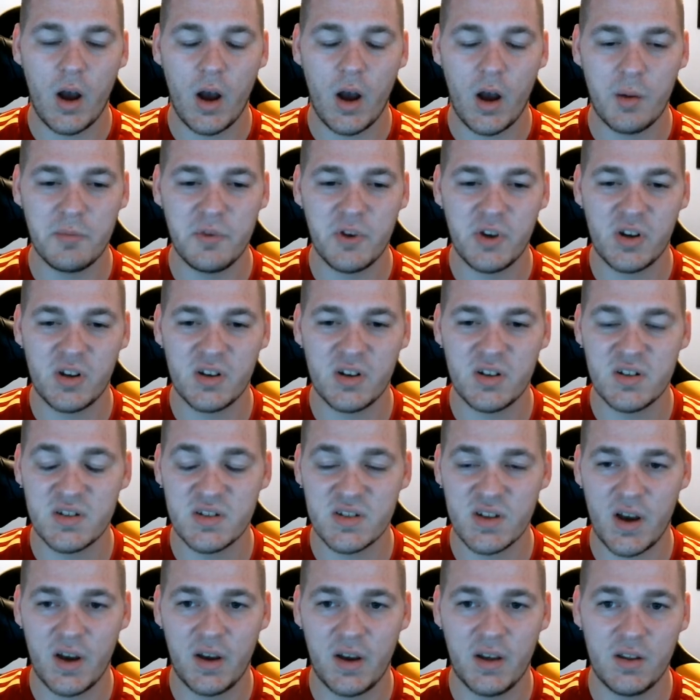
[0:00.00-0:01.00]
You can
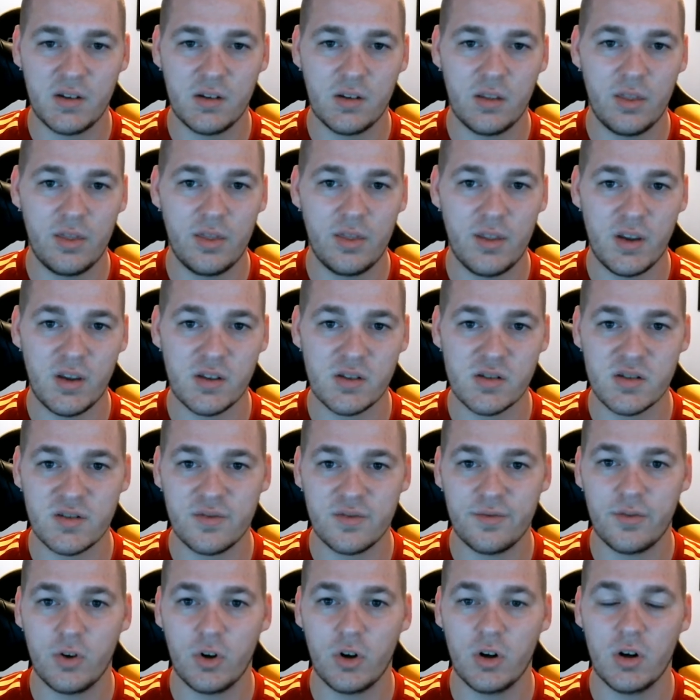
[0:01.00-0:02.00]
design things
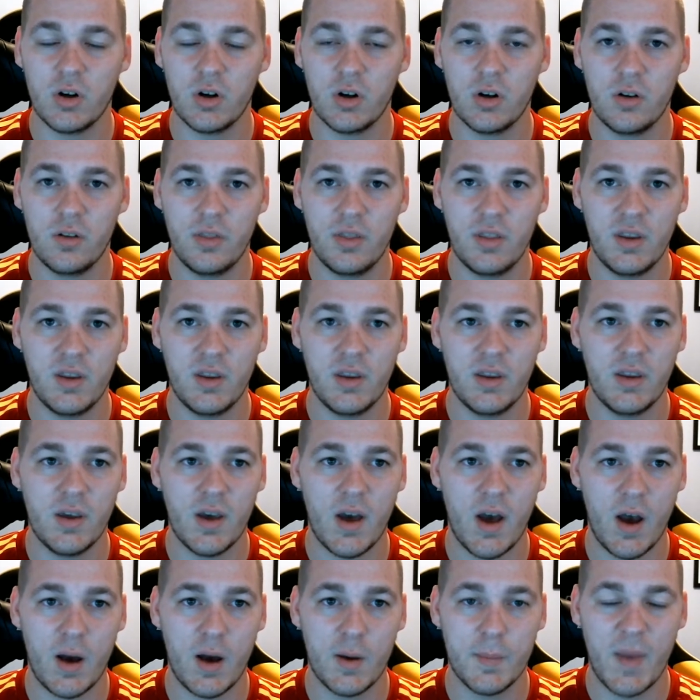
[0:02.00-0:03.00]
for the
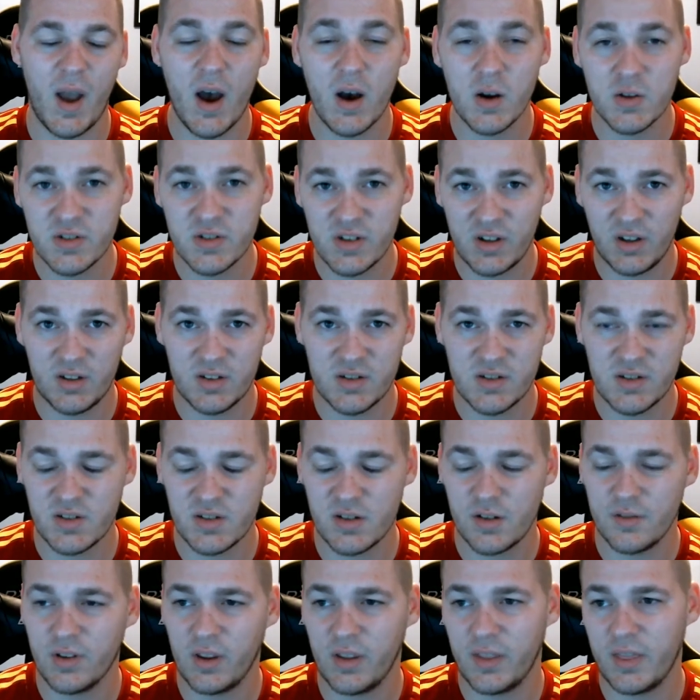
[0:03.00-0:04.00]
housing and
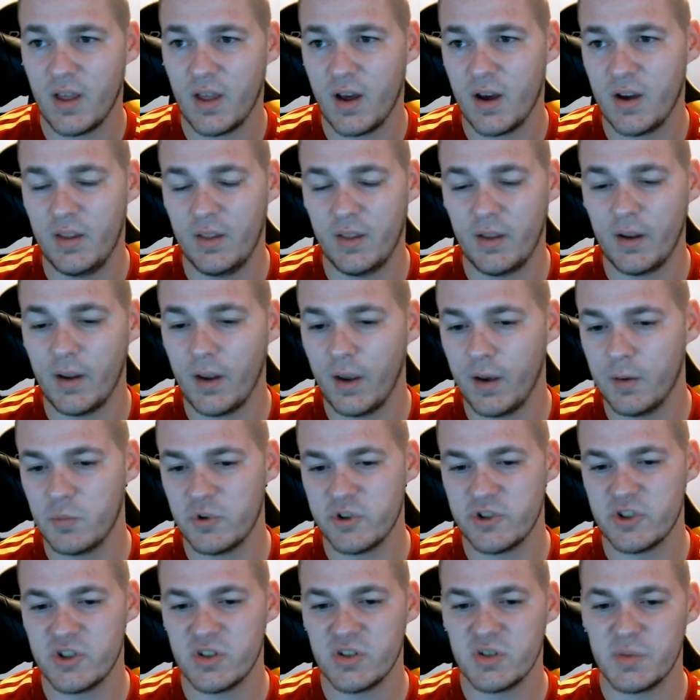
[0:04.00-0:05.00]
stuff like that in the game,
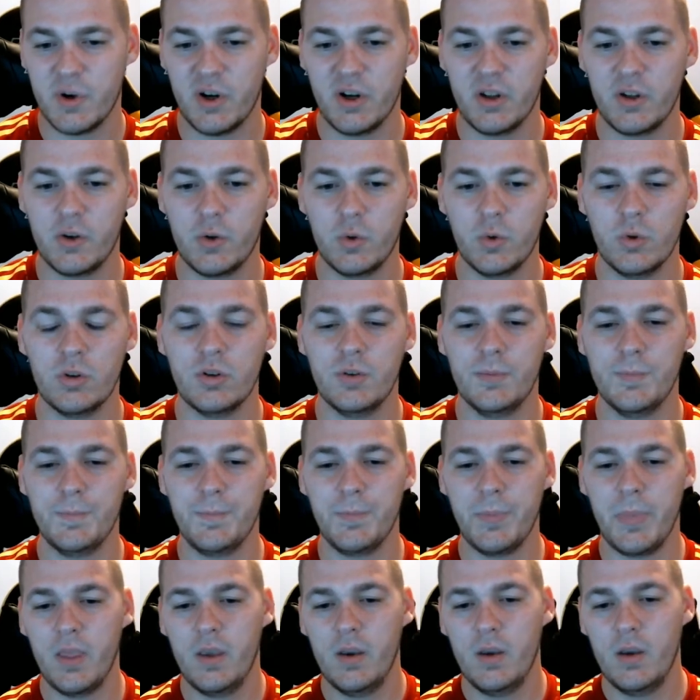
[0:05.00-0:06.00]
which is pretty cool.
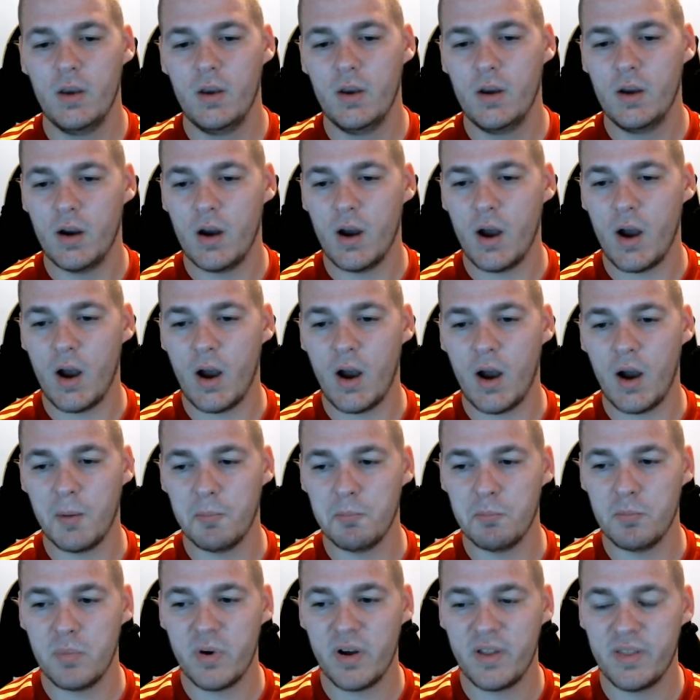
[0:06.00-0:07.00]

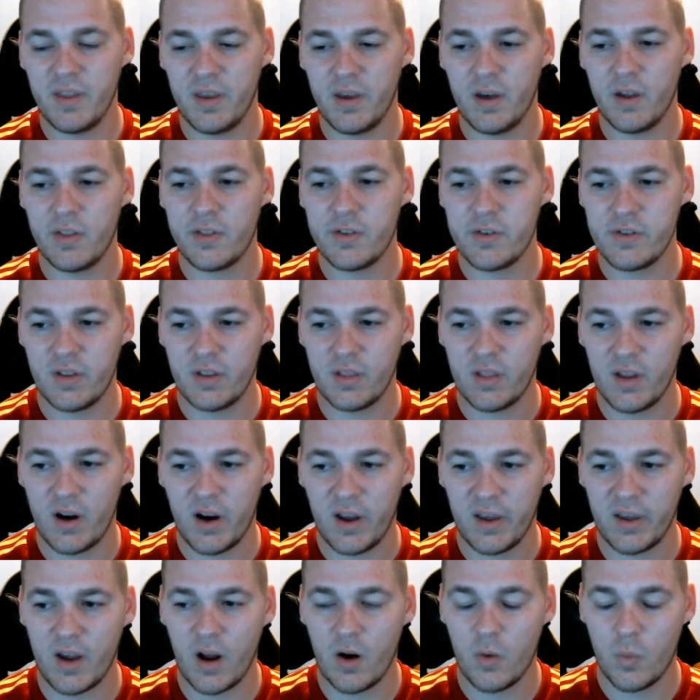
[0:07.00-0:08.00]
But the other thing that
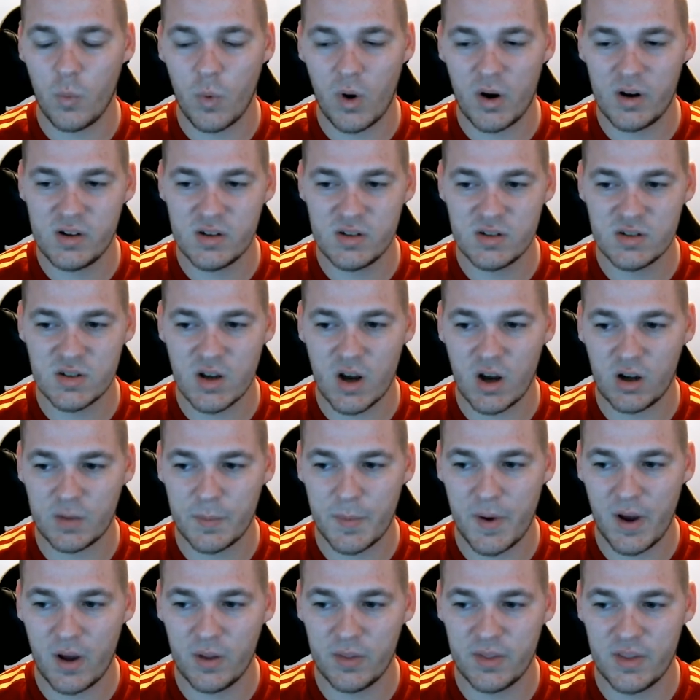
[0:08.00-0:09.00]
I kind of wanted to talk
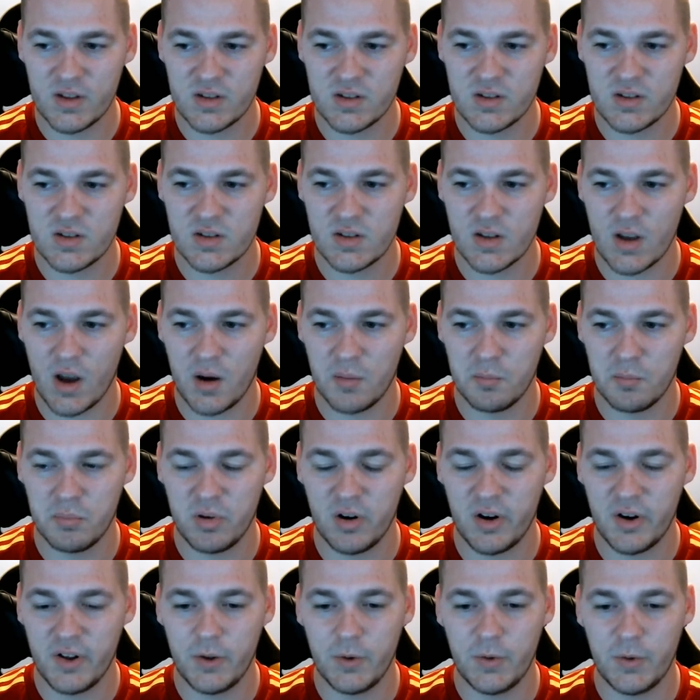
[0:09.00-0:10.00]
about that's
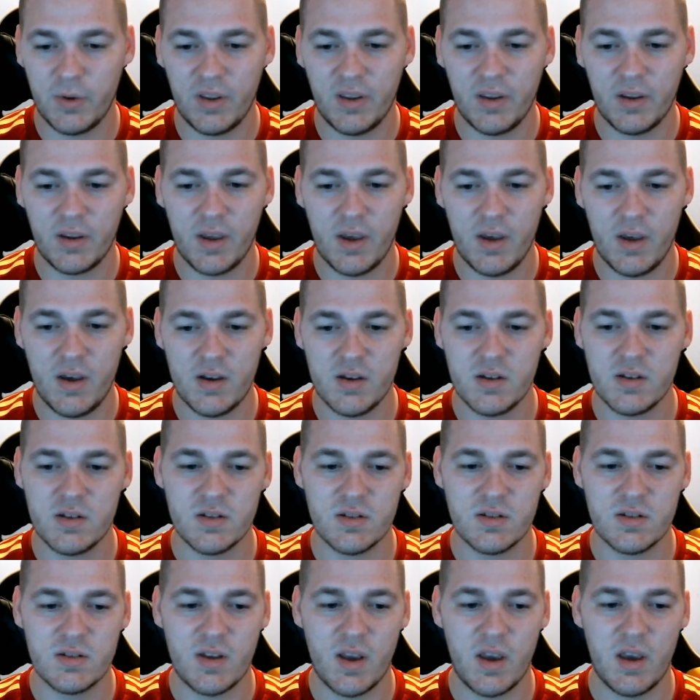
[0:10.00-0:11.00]
pretty unique
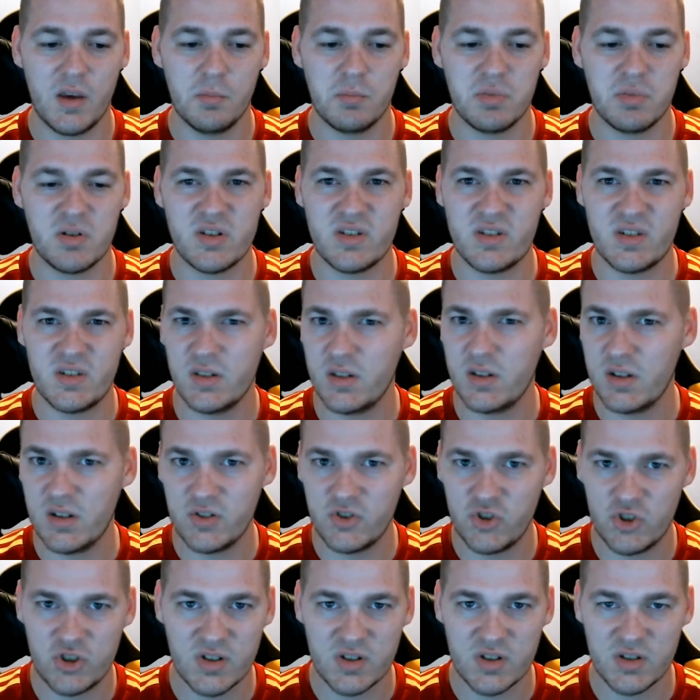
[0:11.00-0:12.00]
is a
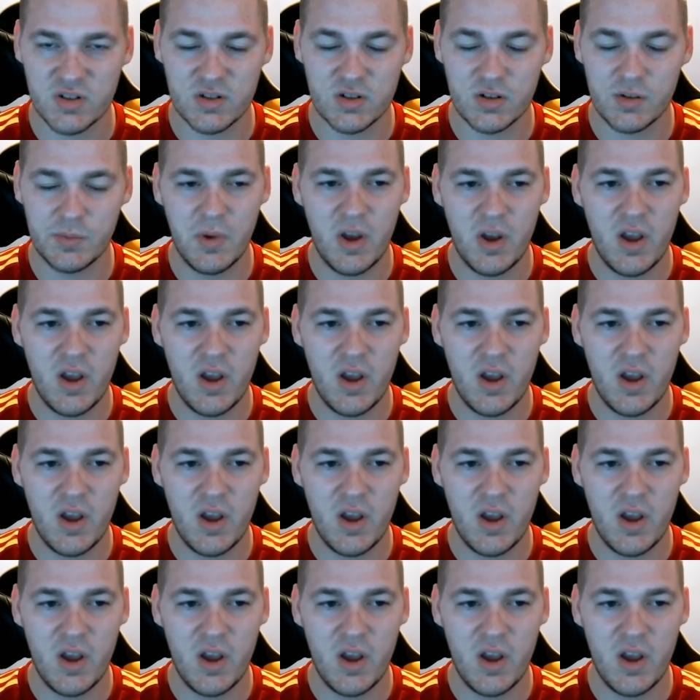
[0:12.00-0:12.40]
prestige system.